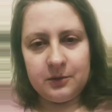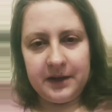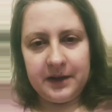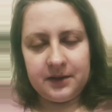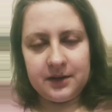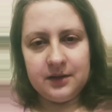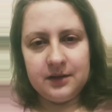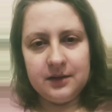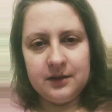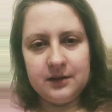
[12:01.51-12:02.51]
of heaven,
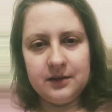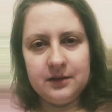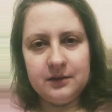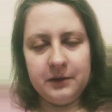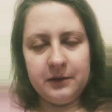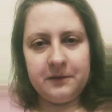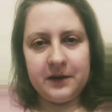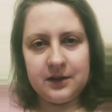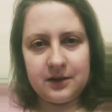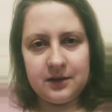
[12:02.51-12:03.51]
with
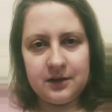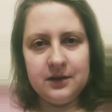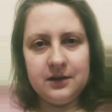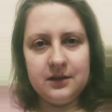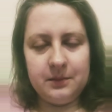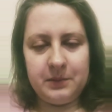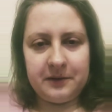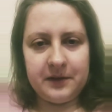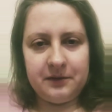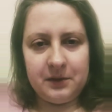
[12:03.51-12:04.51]
Father
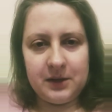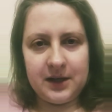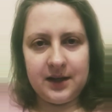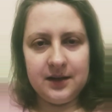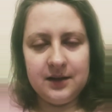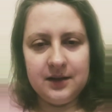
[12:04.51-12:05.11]
above everybody.